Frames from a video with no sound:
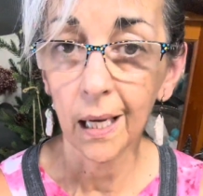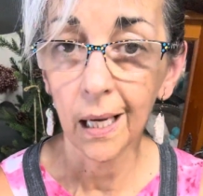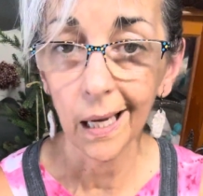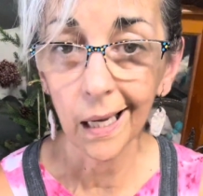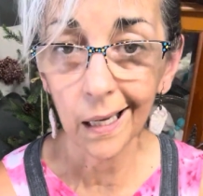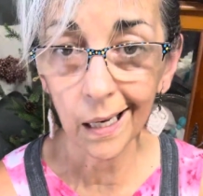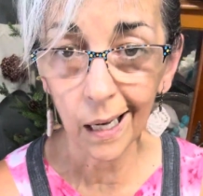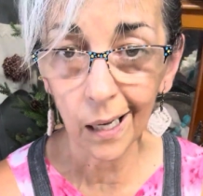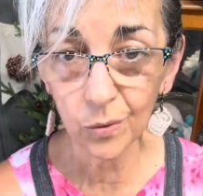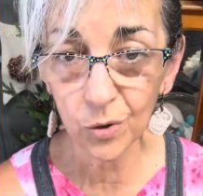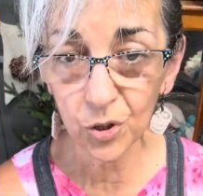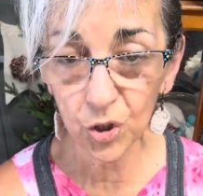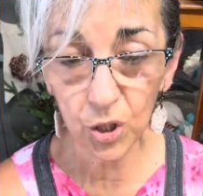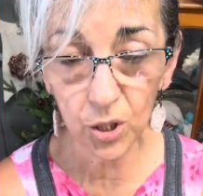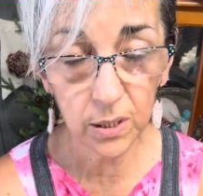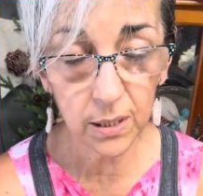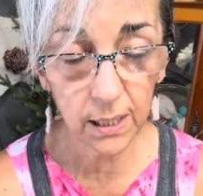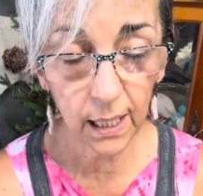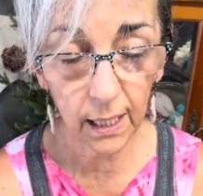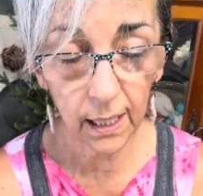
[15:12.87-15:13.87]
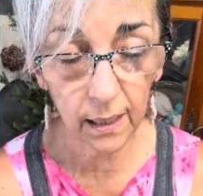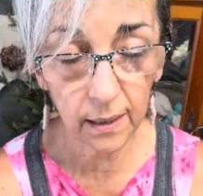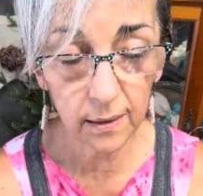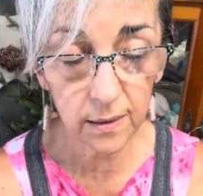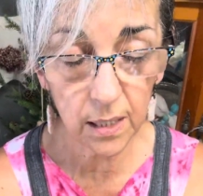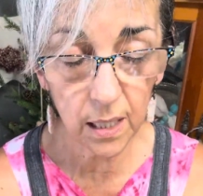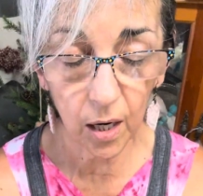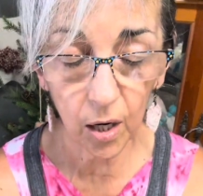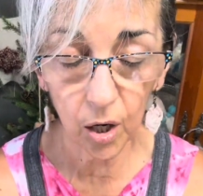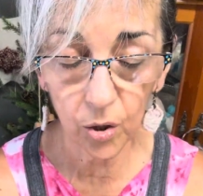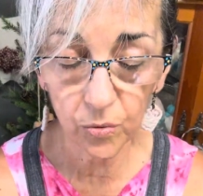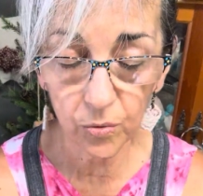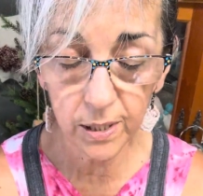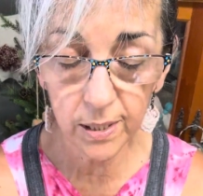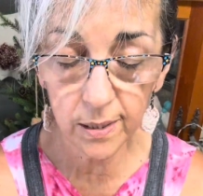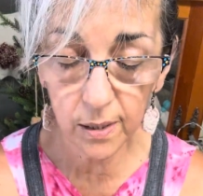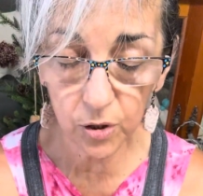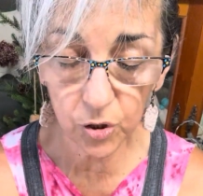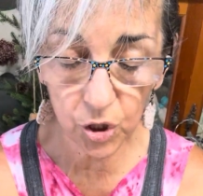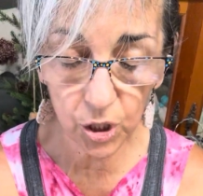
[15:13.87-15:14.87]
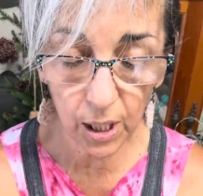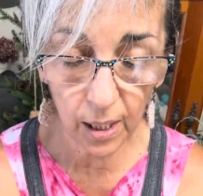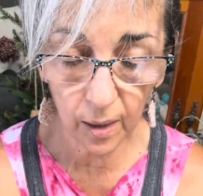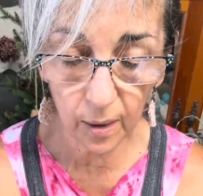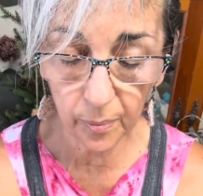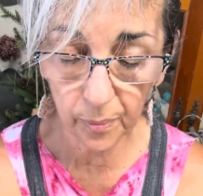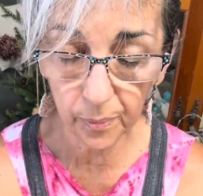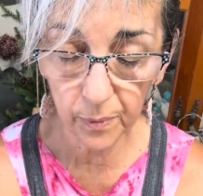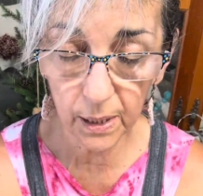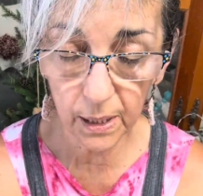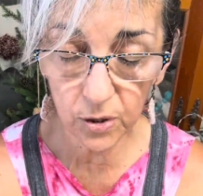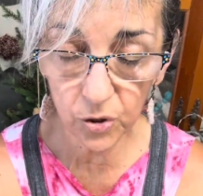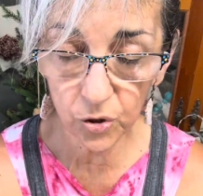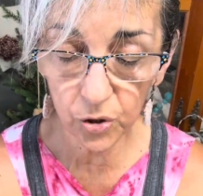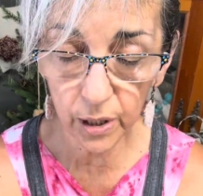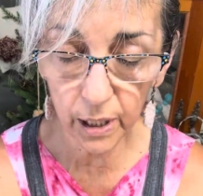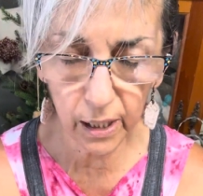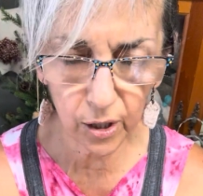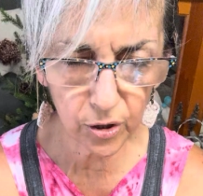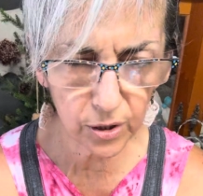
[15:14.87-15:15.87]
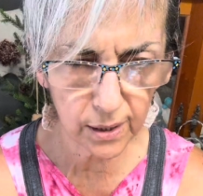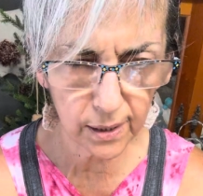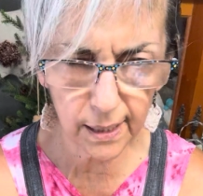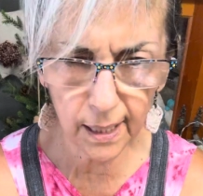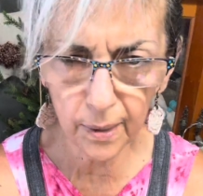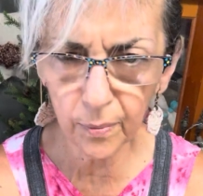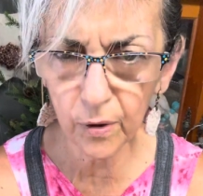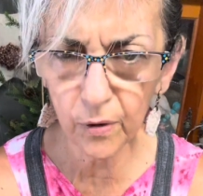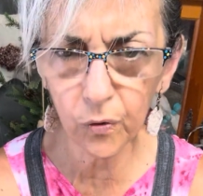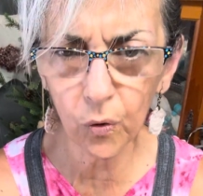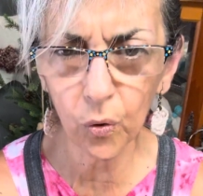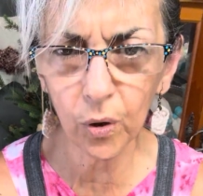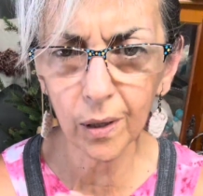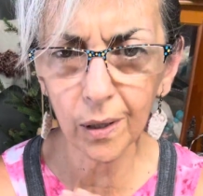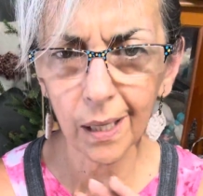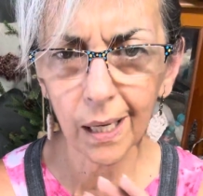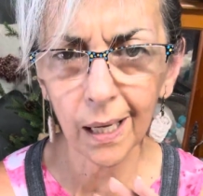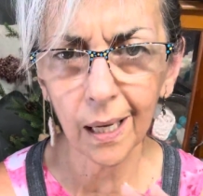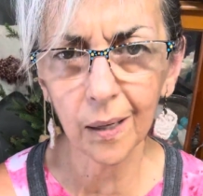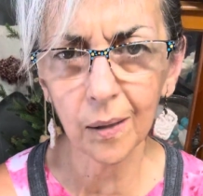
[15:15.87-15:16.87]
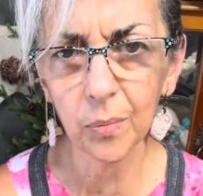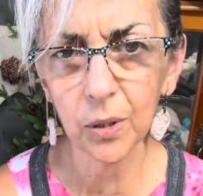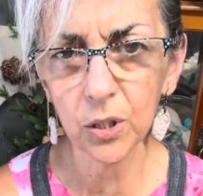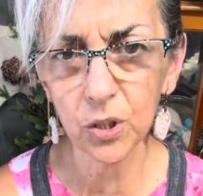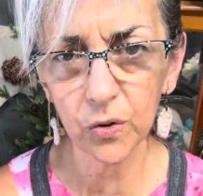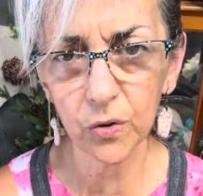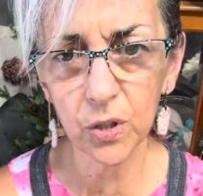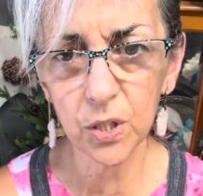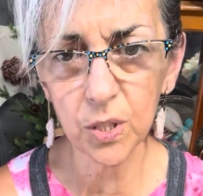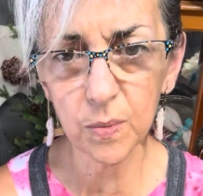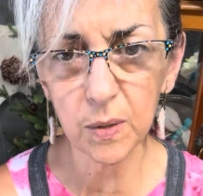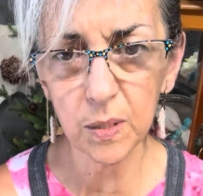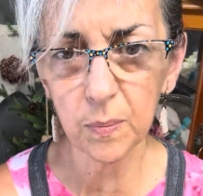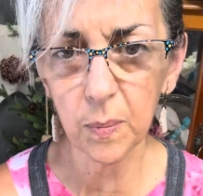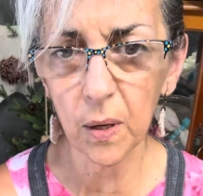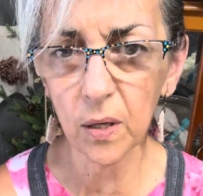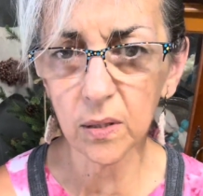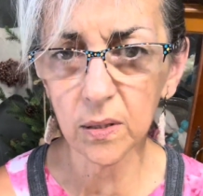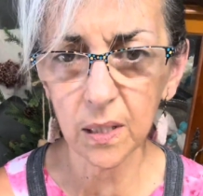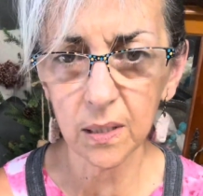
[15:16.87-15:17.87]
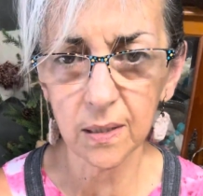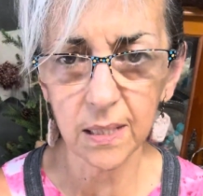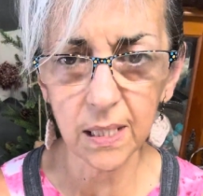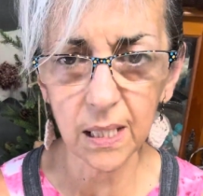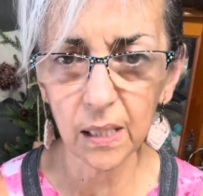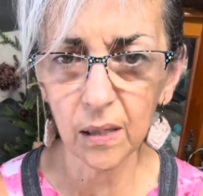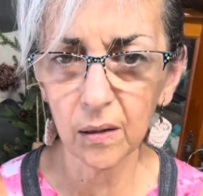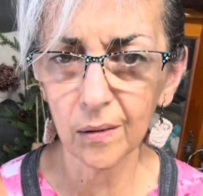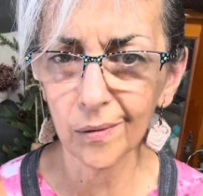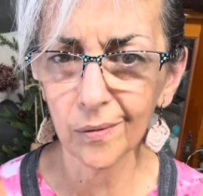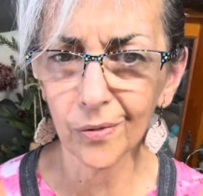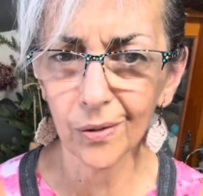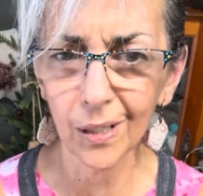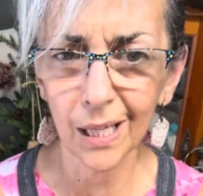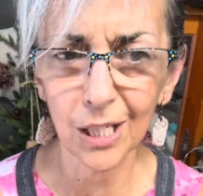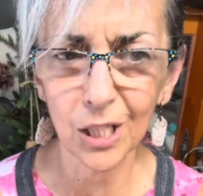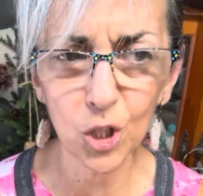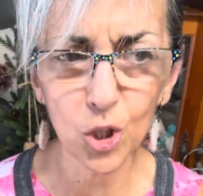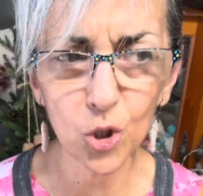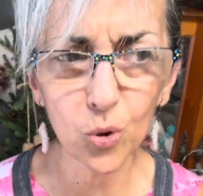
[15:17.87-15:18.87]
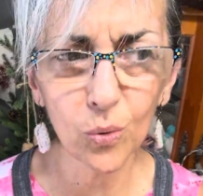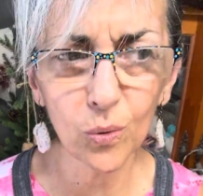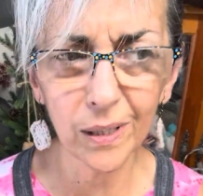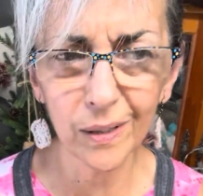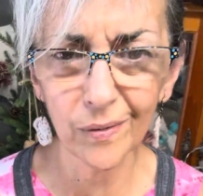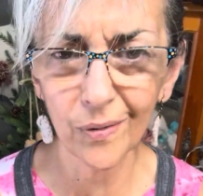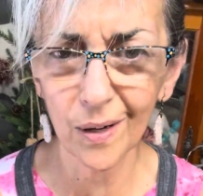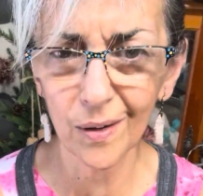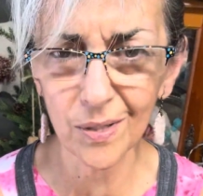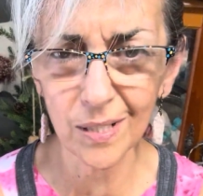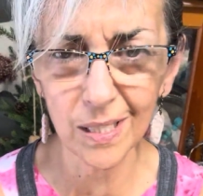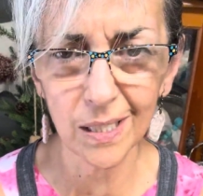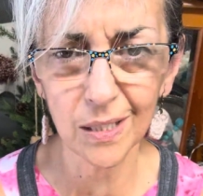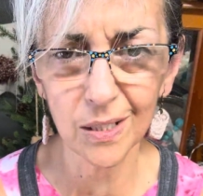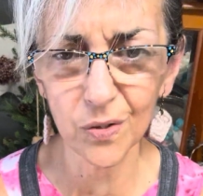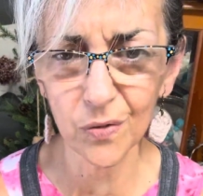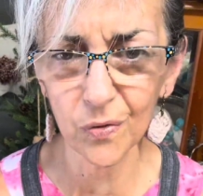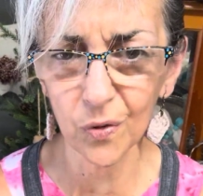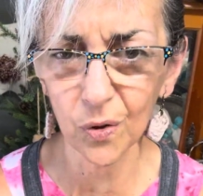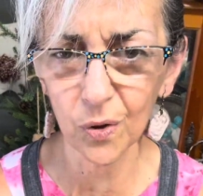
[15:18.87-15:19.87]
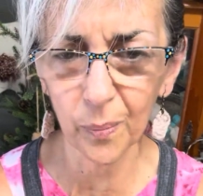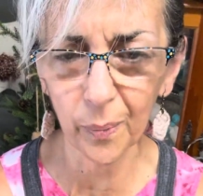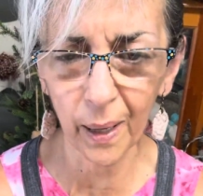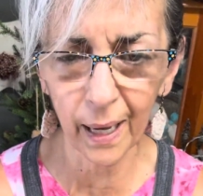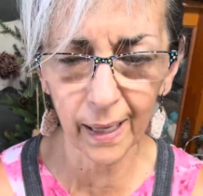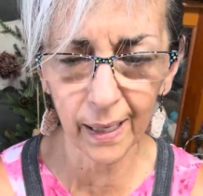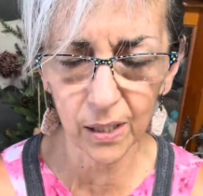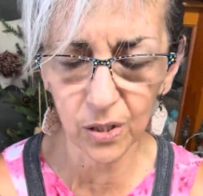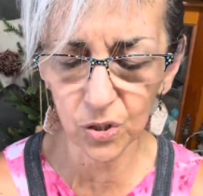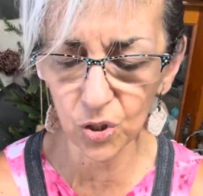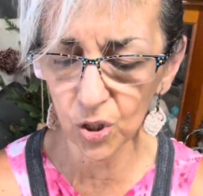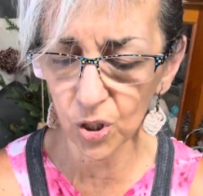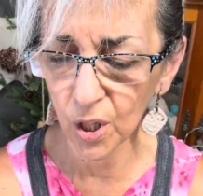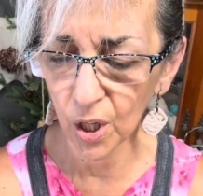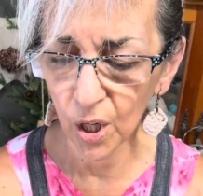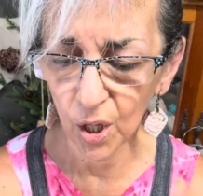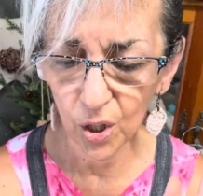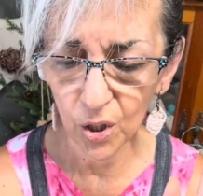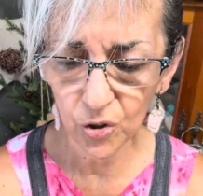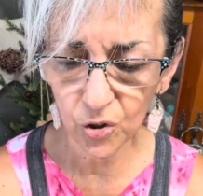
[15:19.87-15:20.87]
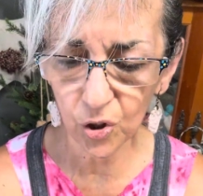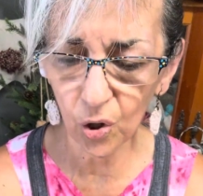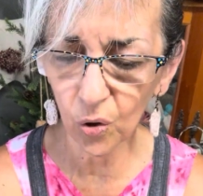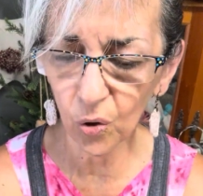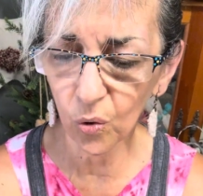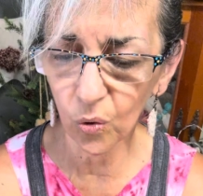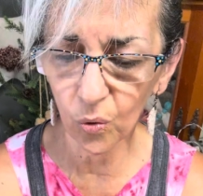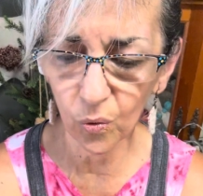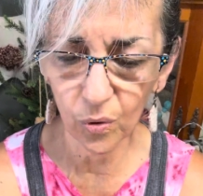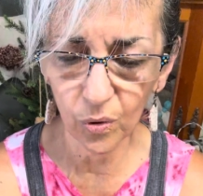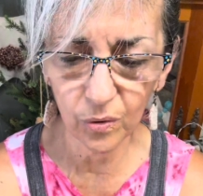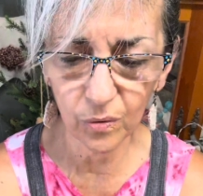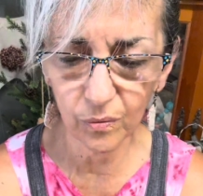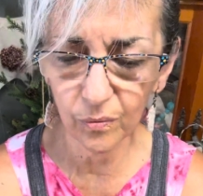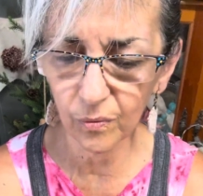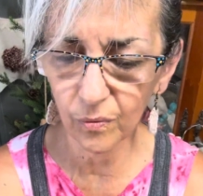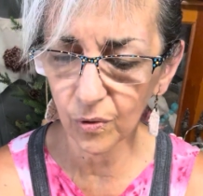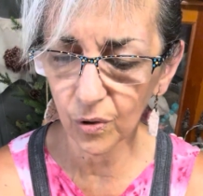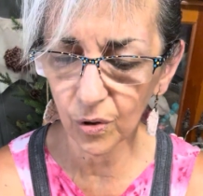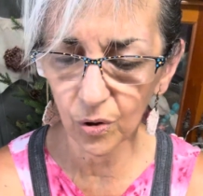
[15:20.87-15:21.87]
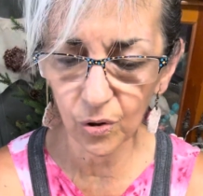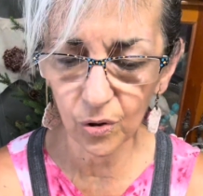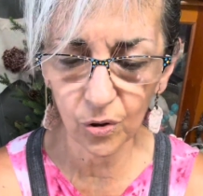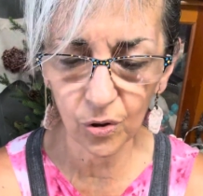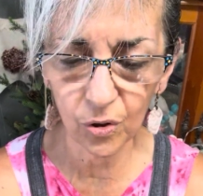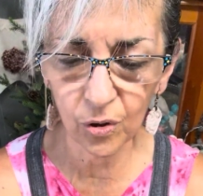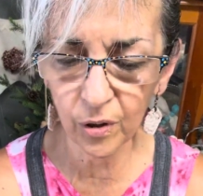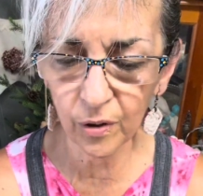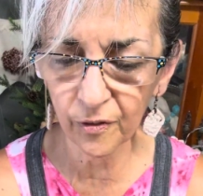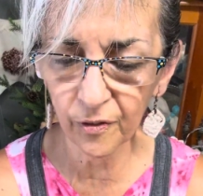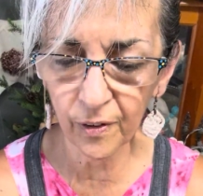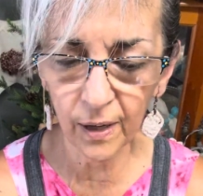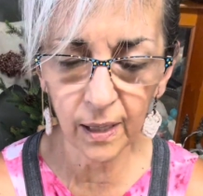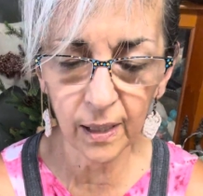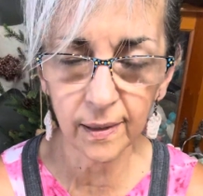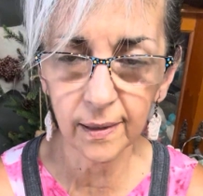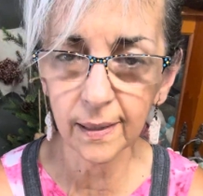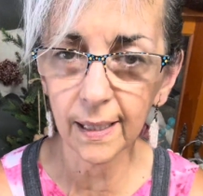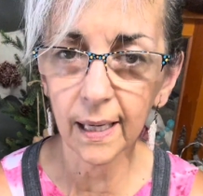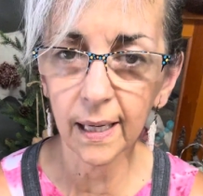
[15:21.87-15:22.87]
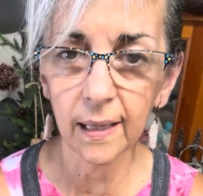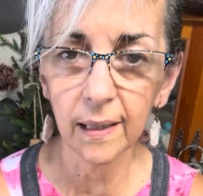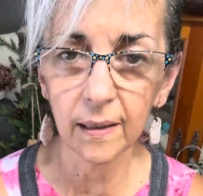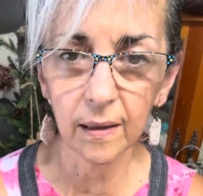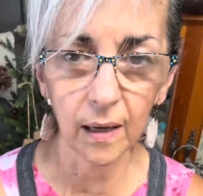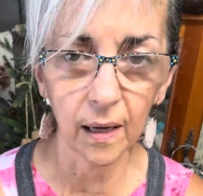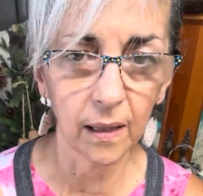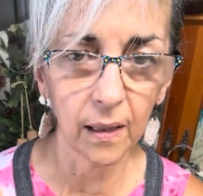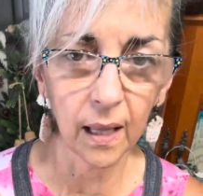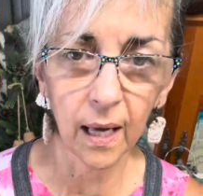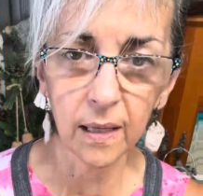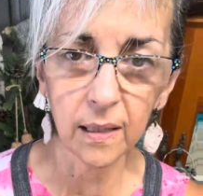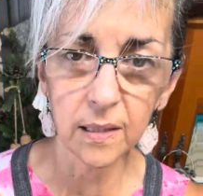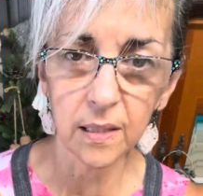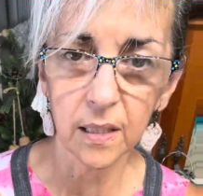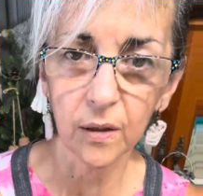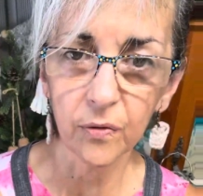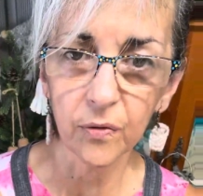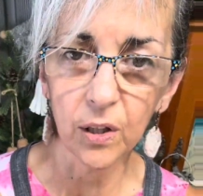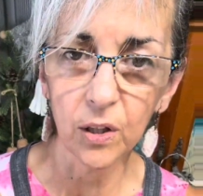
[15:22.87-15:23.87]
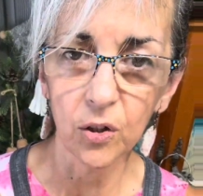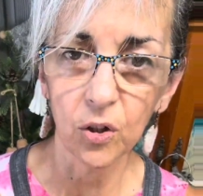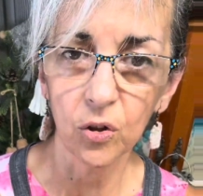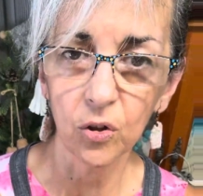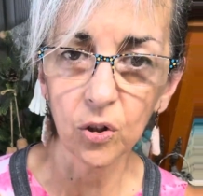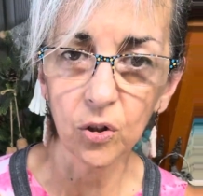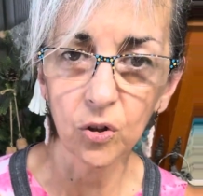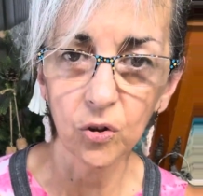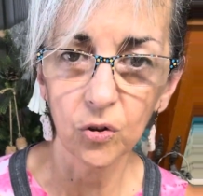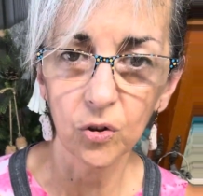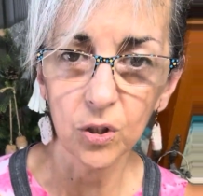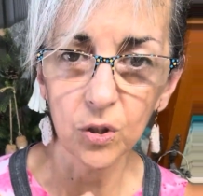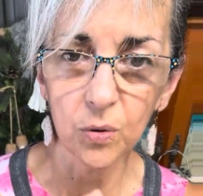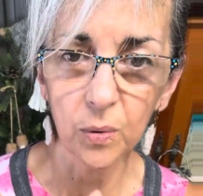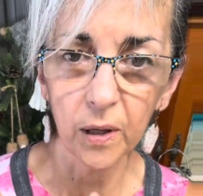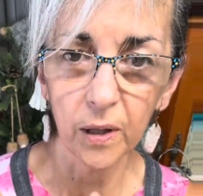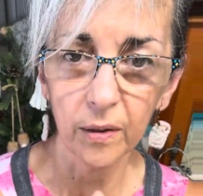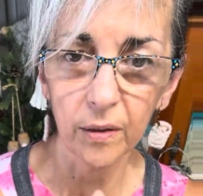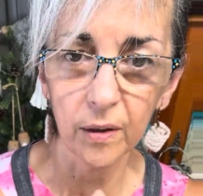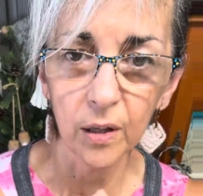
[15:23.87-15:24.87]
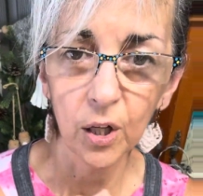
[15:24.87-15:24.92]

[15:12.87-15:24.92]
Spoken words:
And I was just at our resale shop yesterday or the day before, and they had a bunch of Christmas balls on sale for like 25 cents for a package. So you can find a lot of stuff that you can do this with.